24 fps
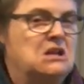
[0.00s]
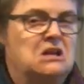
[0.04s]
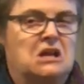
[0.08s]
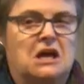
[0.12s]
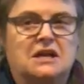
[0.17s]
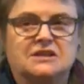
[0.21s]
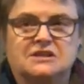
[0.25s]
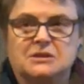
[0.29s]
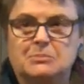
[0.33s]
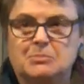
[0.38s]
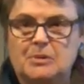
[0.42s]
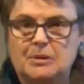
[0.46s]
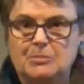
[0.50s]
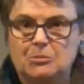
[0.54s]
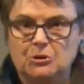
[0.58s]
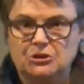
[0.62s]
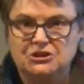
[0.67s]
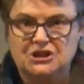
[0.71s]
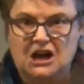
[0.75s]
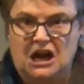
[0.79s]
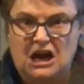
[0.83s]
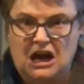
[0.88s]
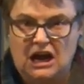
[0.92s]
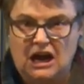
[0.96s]
Lots of people
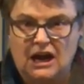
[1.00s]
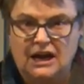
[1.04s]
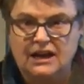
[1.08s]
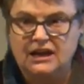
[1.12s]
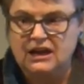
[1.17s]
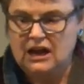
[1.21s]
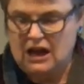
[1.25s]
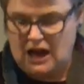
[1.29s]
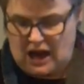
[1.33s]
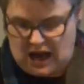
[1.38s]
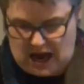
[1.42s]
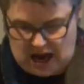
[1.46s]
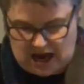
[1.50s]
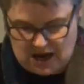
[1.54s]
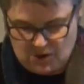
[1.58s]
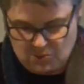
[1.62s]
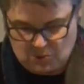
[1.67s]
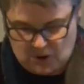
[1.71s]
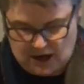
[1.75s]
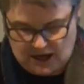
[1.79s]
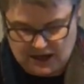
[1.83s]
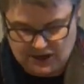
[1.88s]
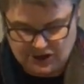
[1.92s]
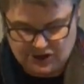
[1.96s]
die, high
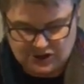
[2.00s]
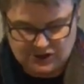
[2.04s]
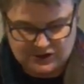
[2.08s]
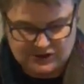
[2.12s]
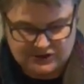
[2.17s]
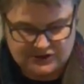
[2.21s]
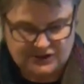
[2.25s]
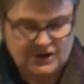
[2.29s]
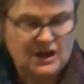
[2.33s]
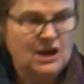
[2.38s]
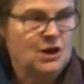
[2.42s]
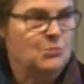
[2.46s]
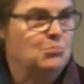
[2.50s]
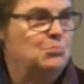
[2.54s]
wages,